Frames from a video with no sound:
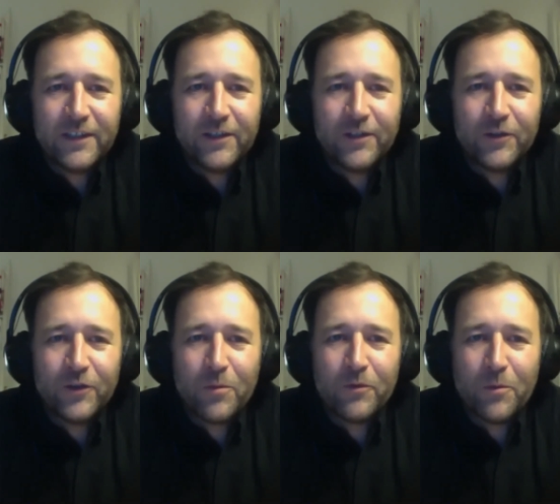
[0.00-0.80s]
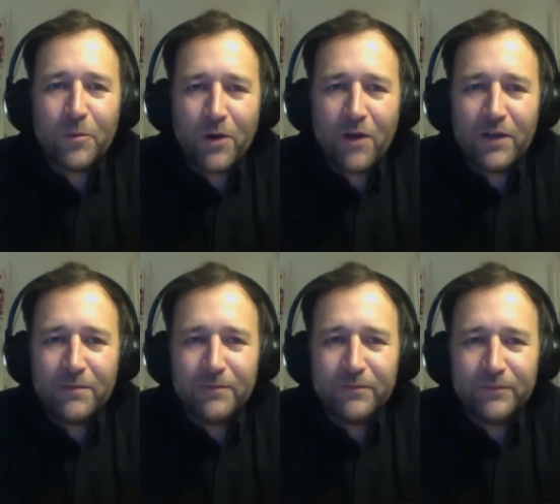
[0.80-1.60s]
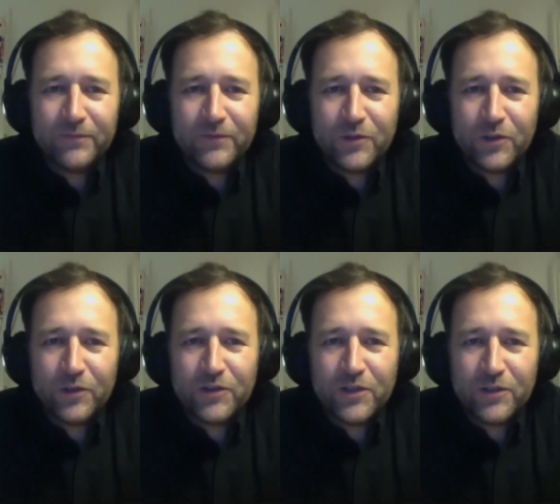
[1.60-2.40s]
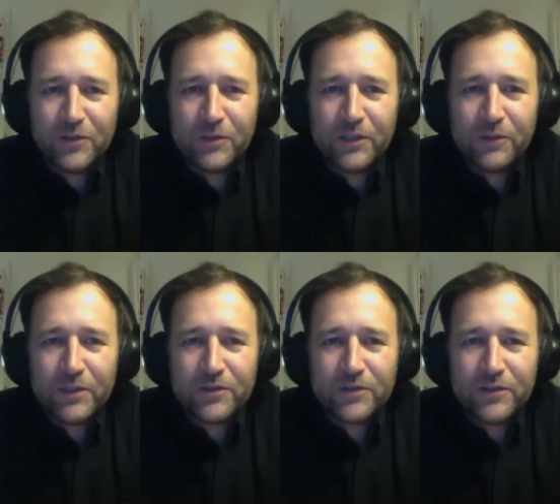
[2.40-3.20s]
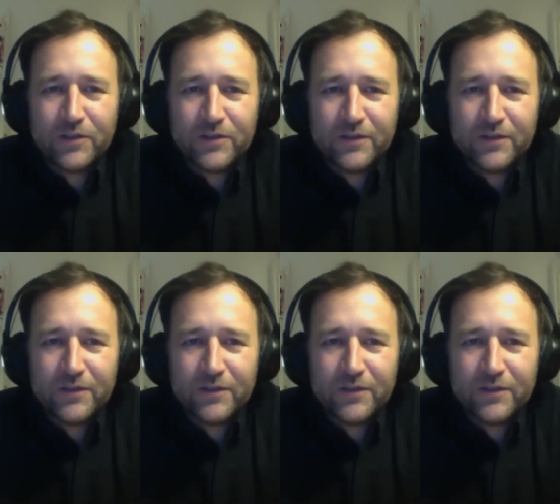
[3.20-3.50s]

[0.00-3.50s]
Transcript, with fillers: No, no problem to continue with the question. No problem.